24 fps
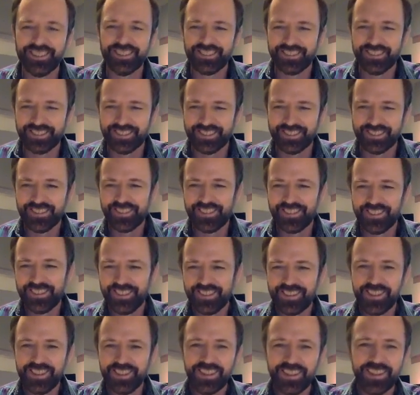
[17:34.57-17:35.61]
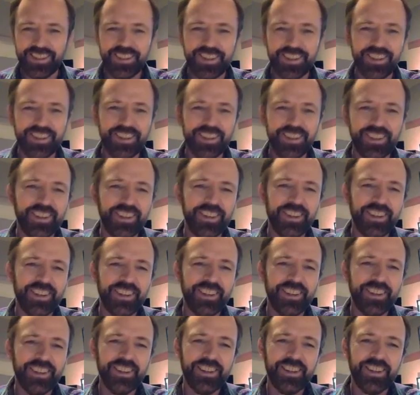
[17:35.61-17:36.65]

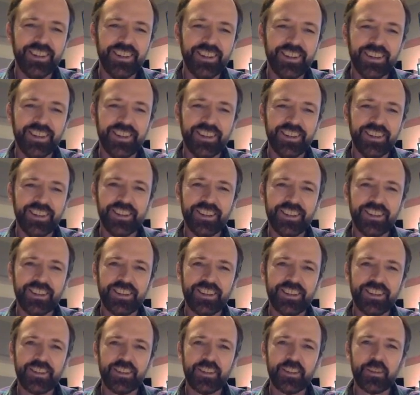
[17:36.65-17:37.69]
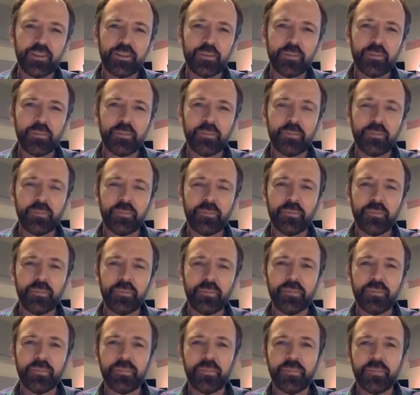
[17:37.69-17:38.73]

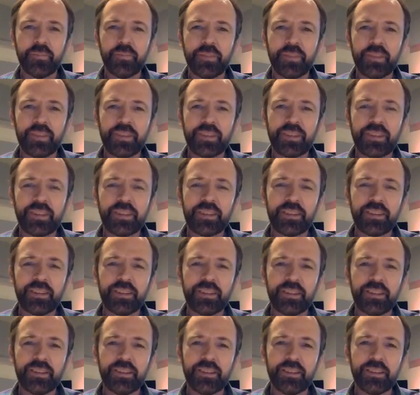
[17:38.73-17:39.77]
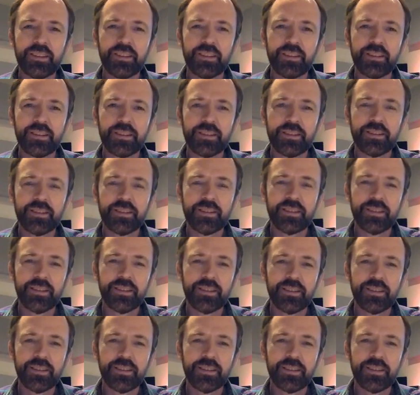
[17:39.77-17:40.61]
No words are spoken by the person on screen.